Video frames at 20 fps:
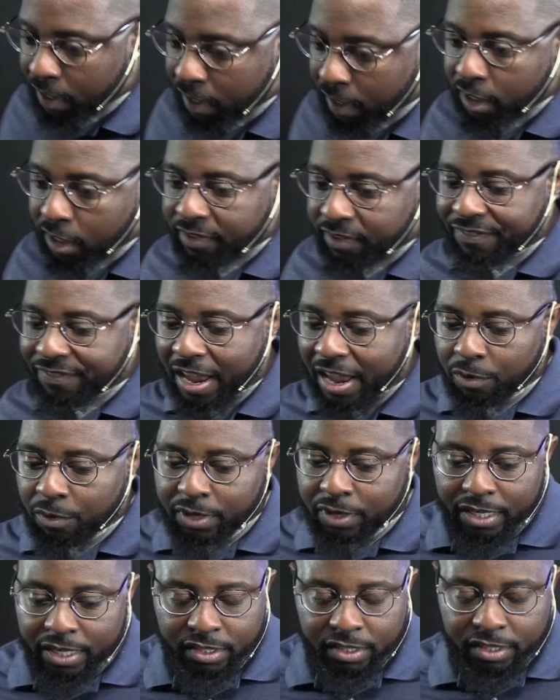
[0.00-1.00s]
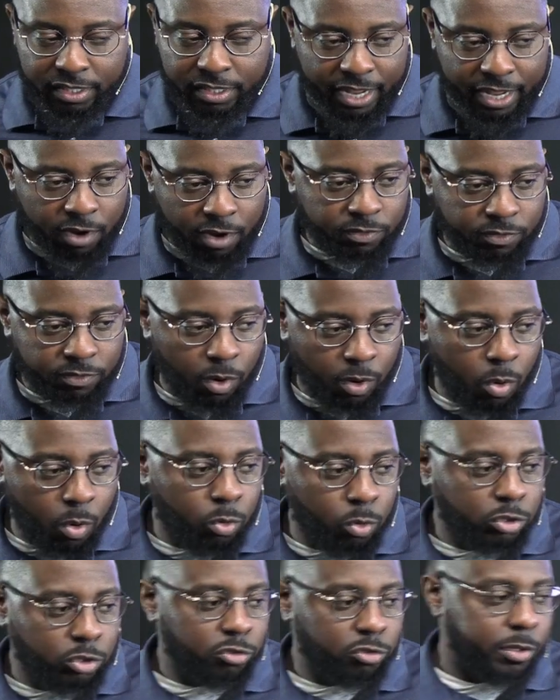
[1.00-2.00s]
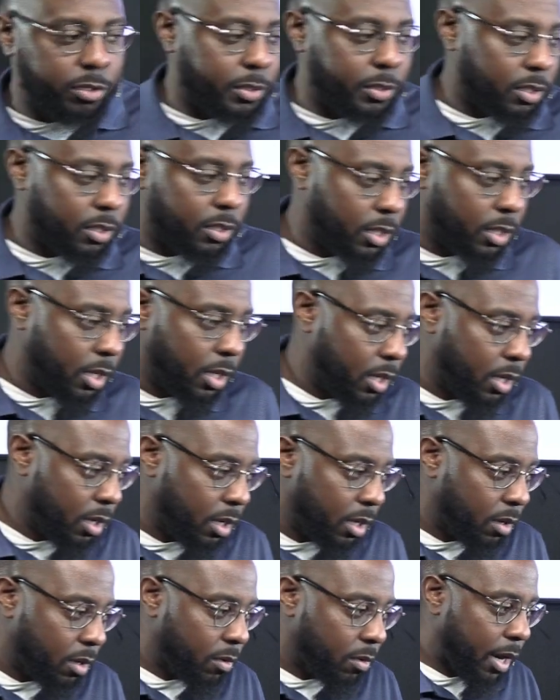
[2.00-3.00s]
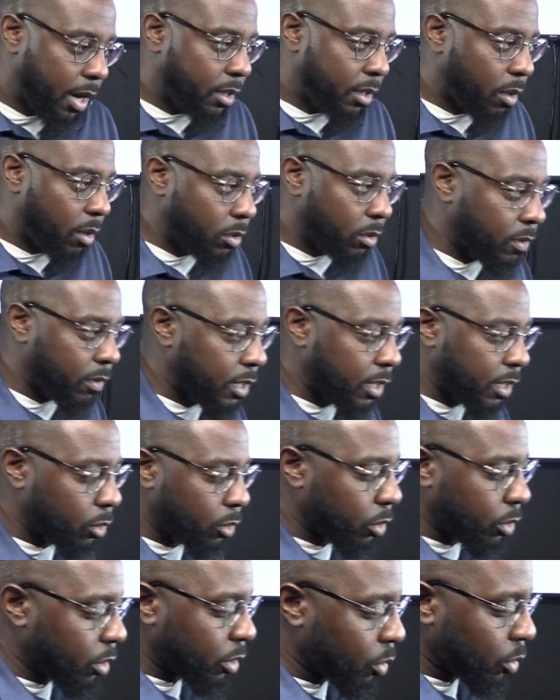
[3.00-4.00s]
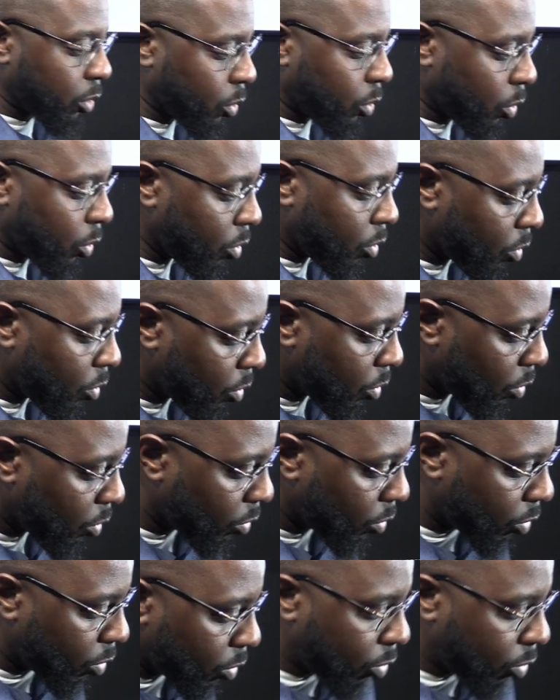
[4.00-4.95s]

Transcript: a good foundation now of the whole scripture. Right. Those of us who who who